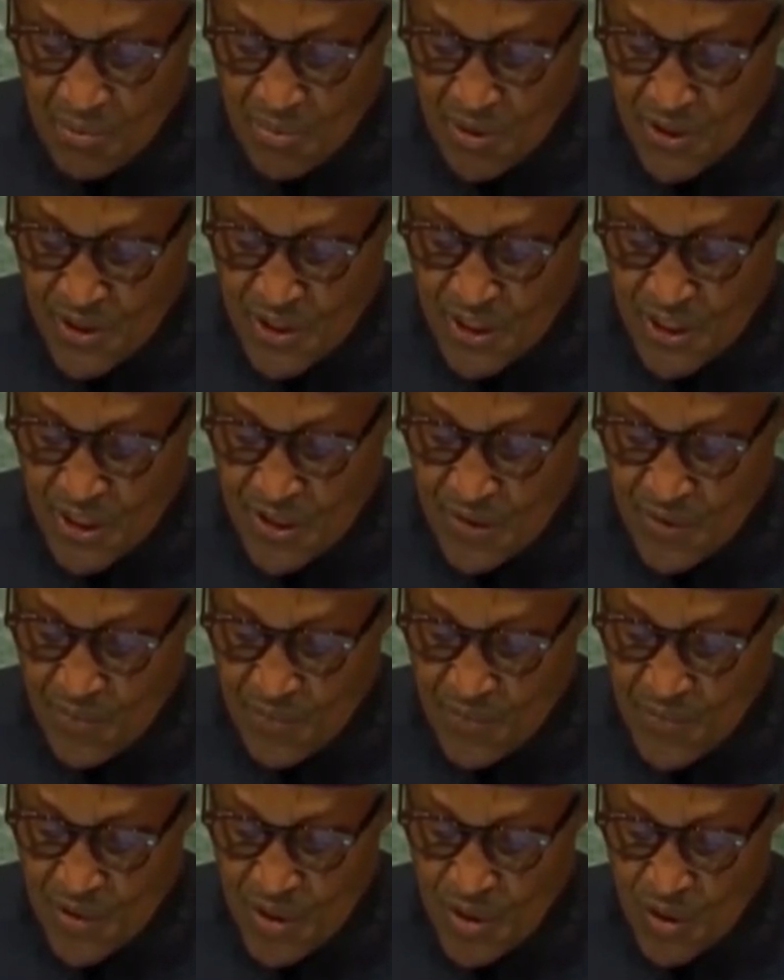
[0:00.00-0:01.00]

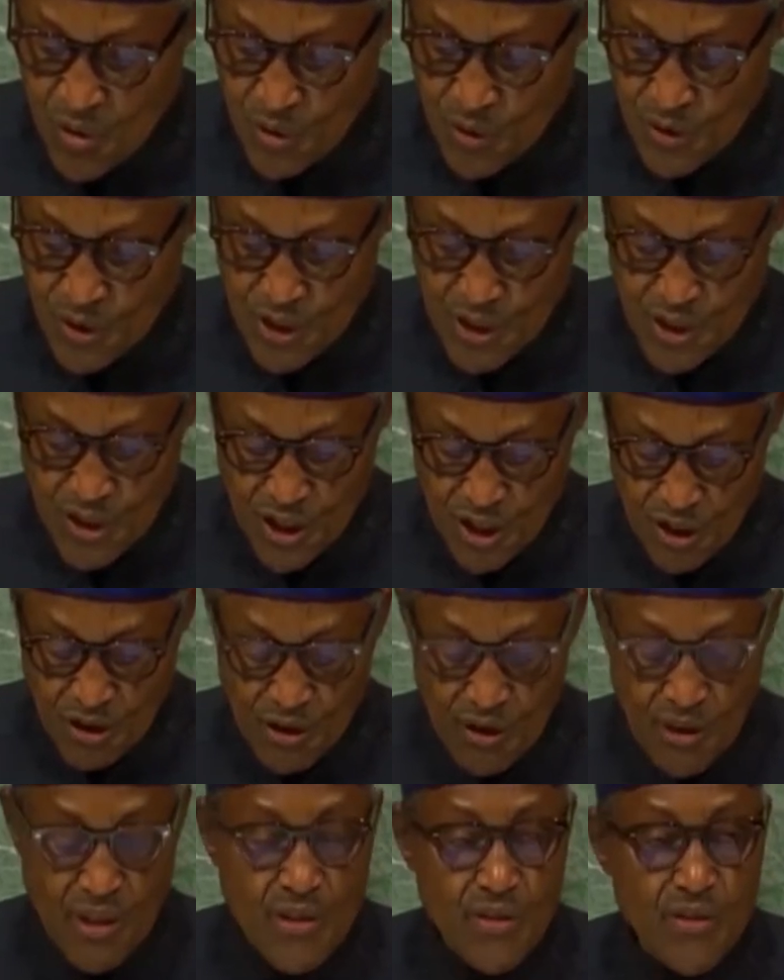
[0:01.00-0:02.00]
bristling with
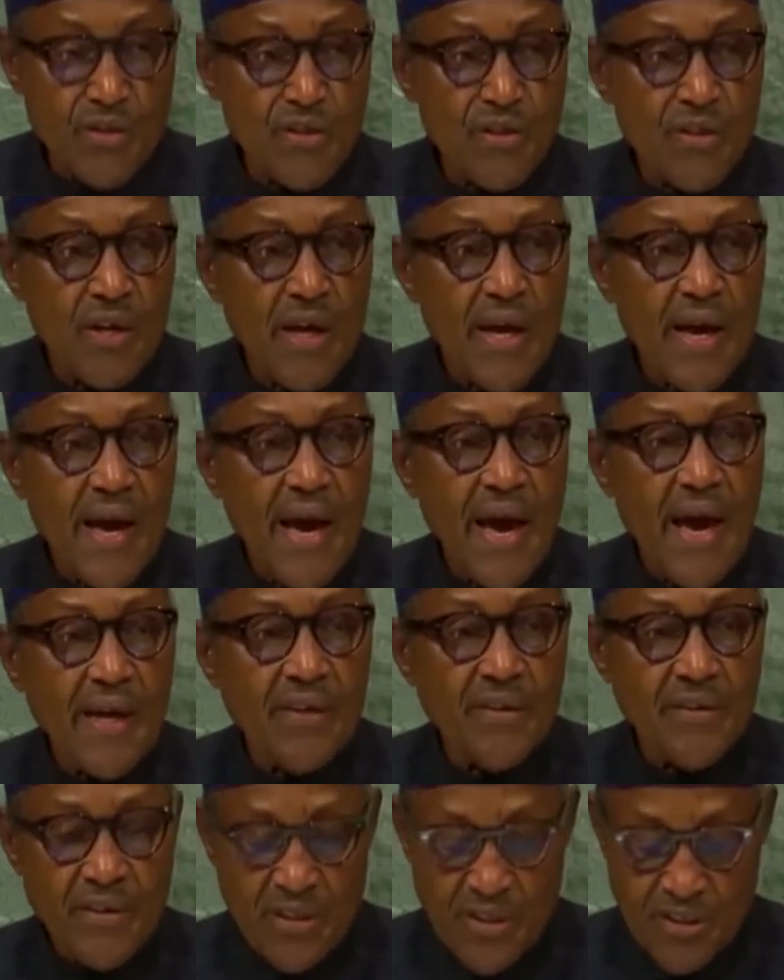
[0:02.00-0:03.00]
intolerance
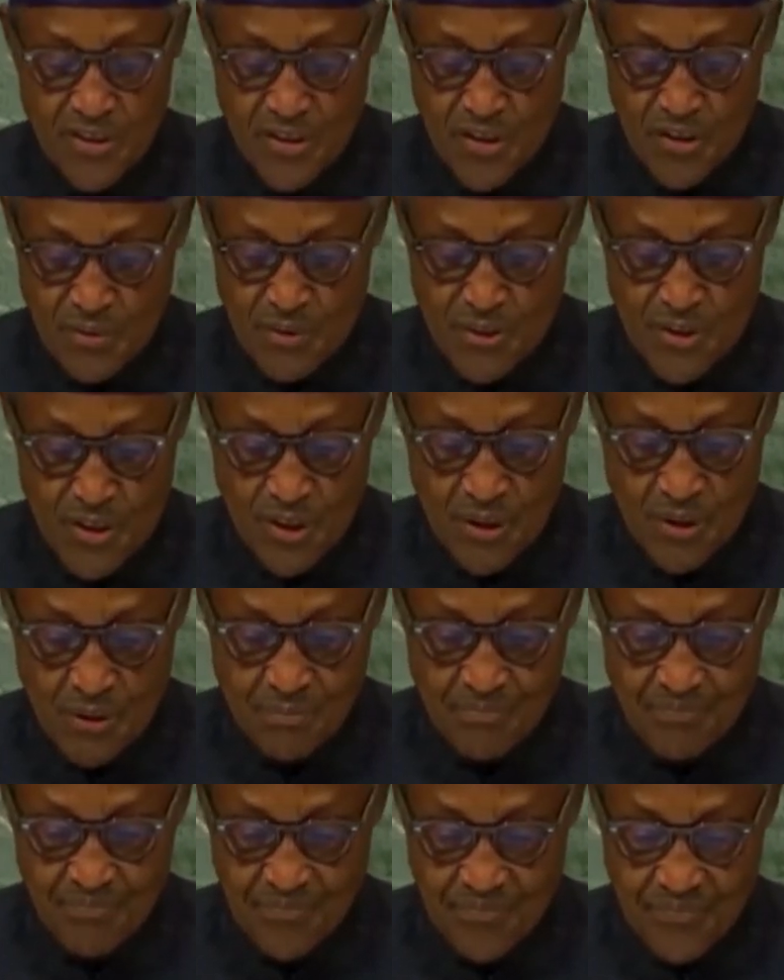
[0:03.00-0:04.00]
and
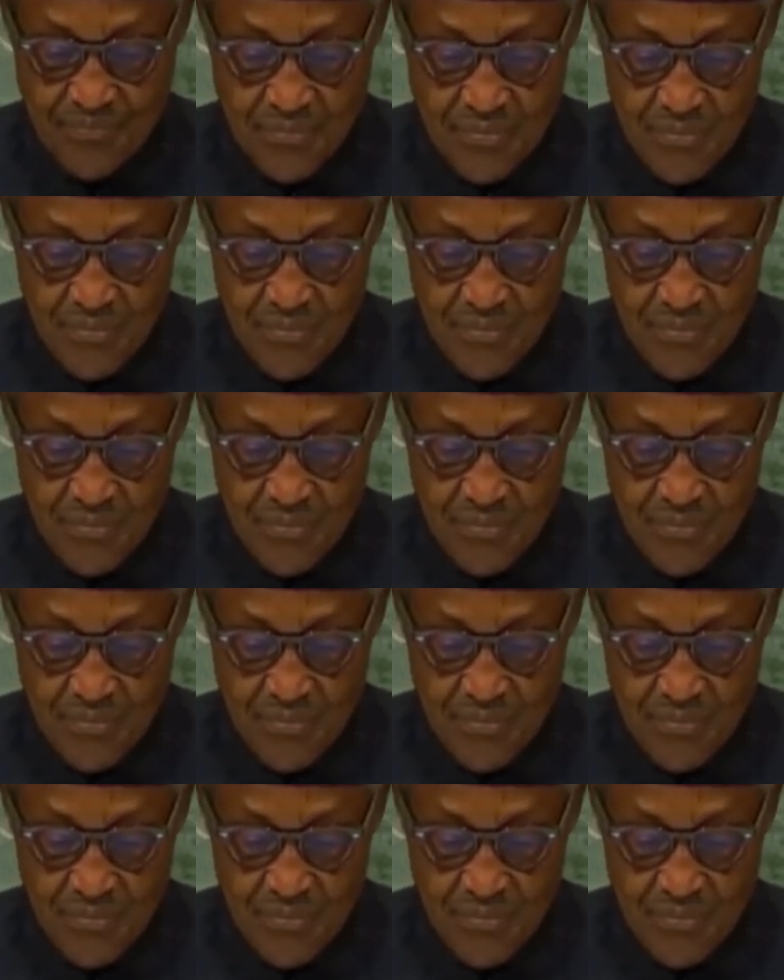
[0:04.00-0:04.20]
division.